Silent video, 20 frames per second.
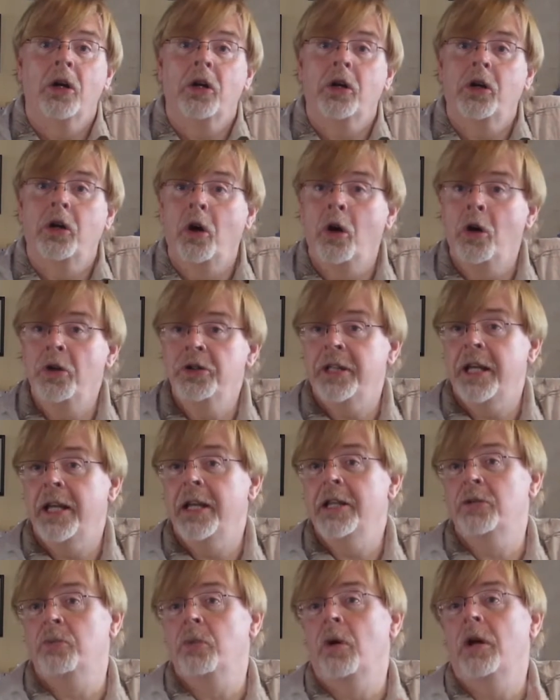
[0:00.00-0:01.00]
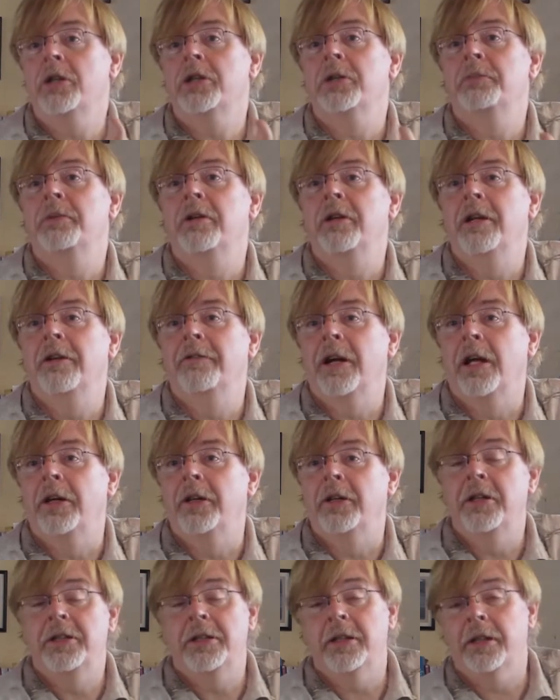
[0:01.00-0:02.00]
caused his work to be
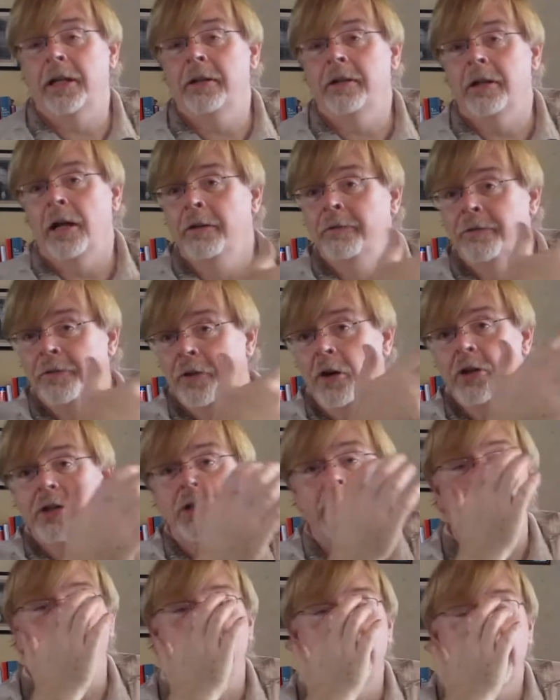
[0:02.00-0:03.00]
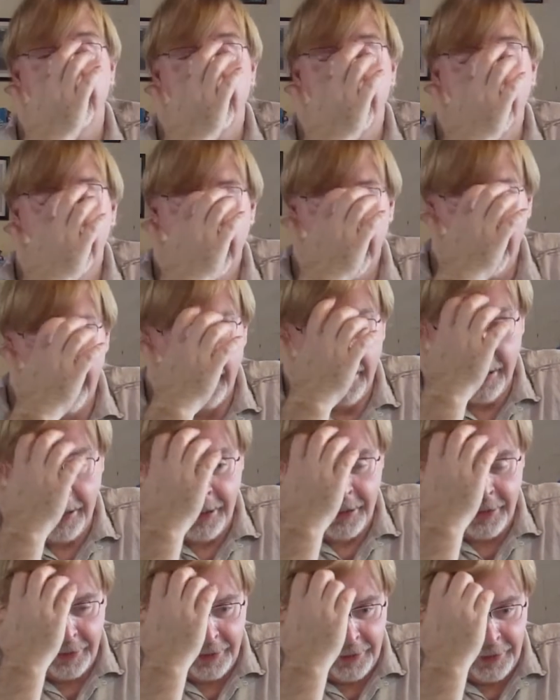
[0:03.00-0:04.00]
reevaluated, and unfortunately
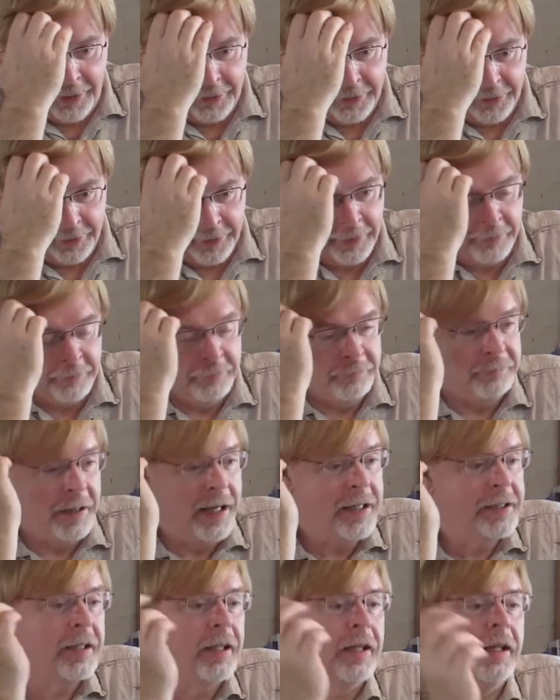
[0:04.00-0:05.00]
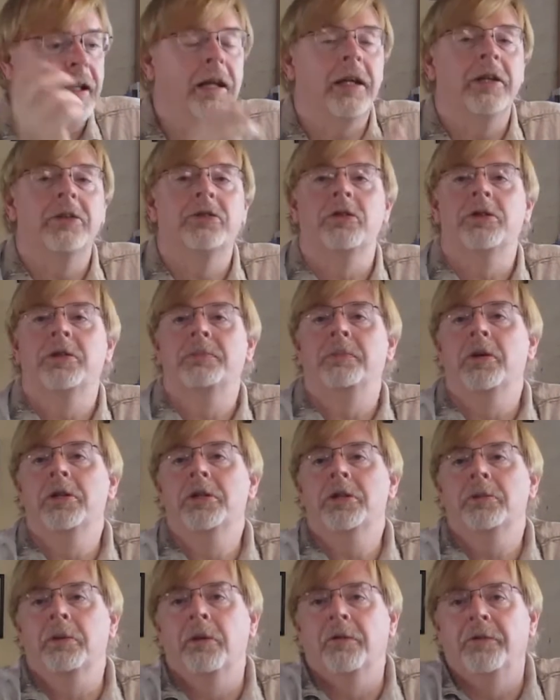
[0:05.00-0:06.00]
it basically is
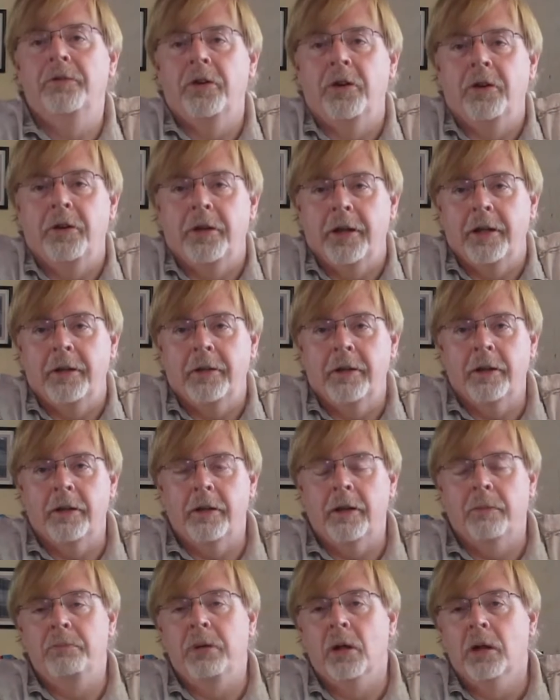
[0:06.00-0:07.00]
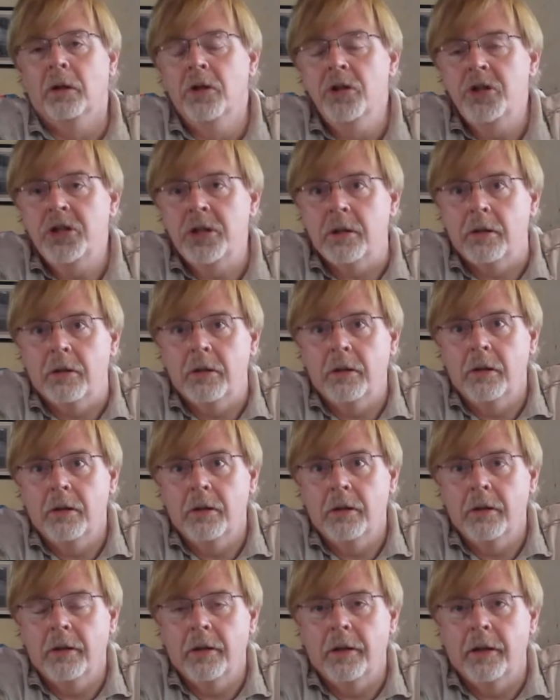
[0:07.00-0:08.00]
responsible for the pollution
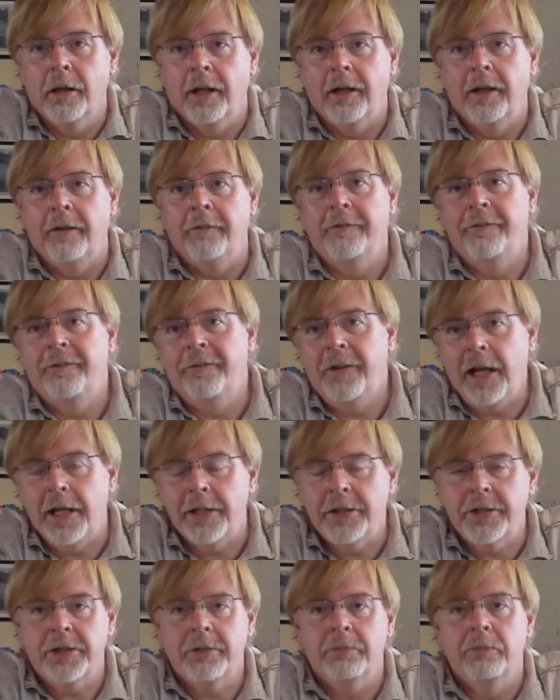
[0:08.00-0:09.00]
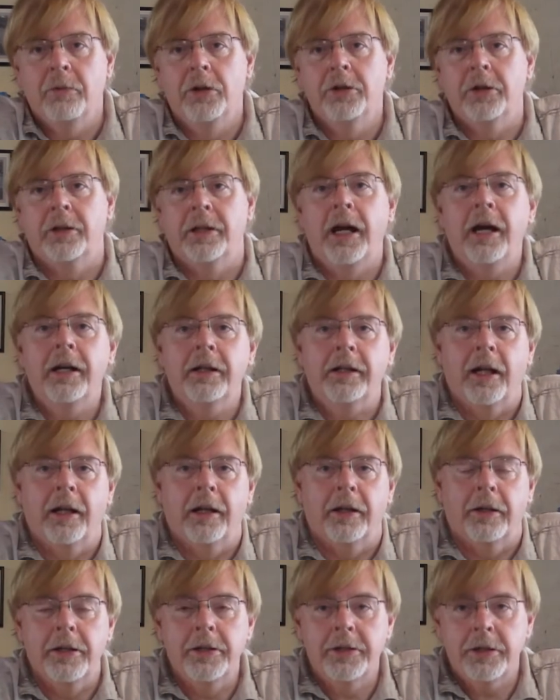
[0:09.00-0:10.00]
that infests modern art
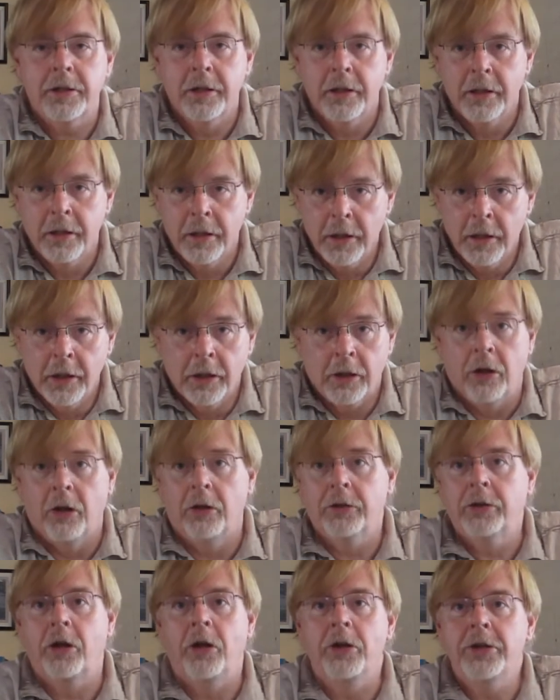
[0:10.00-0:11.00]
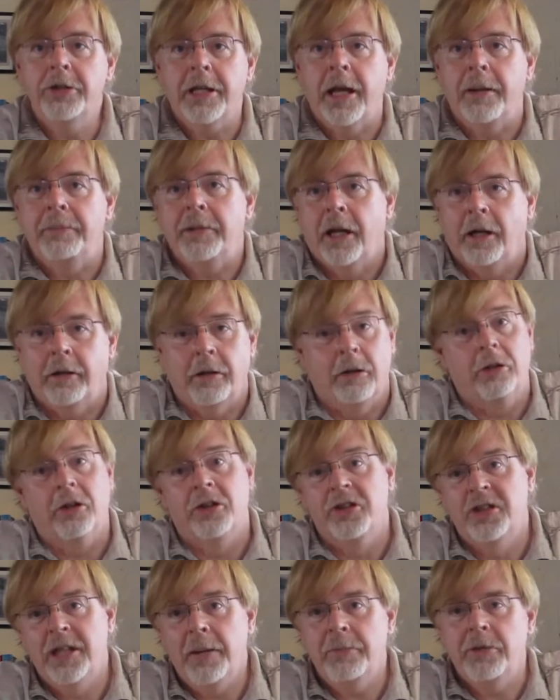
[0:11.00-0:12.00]
galleries, called concept art or
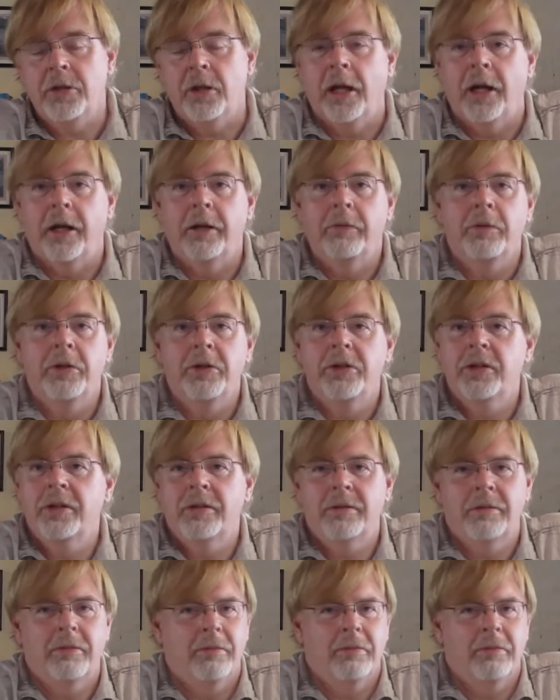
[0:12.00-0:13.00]
conceptual art, which is